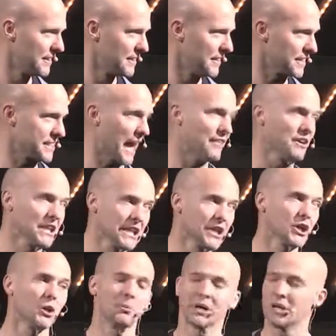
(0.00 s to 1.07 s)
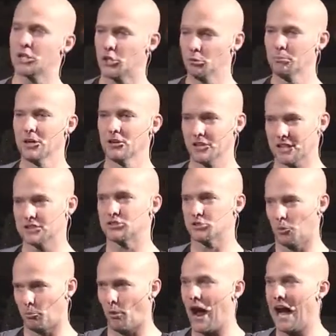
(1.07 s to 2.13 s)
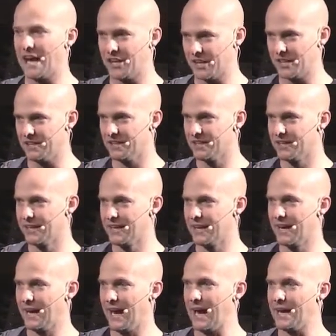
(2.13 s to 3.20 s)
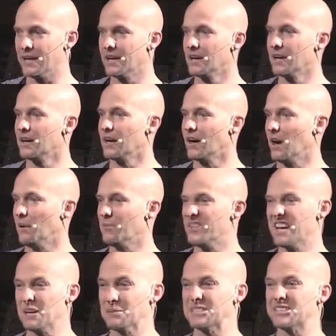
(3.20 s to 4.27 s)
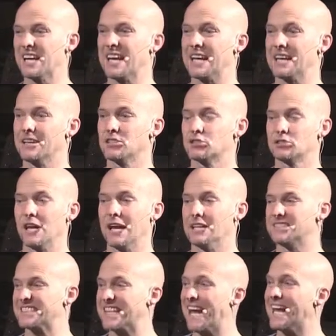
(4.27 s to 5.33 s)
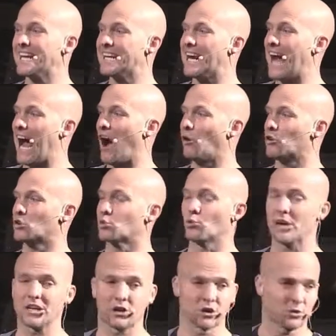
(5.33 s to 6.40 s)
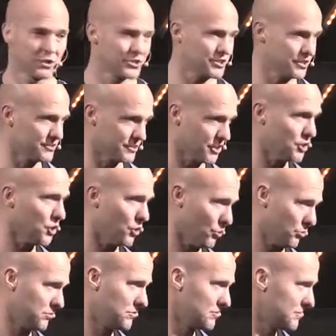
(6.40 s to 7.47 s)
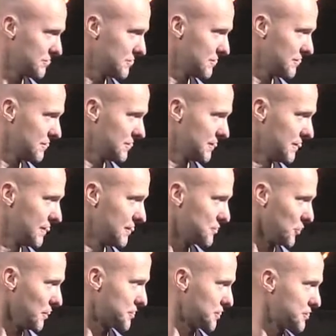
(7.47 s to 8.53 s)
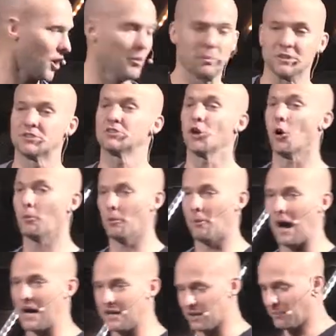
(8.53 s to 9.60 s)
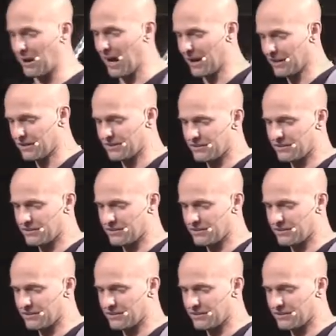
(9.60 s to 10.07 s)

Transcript: Like, have a little bit of humility and sobriety. Hey, um, the enemy's taken, has taken out greater Christians than you. So let's just all be sober-minded about it.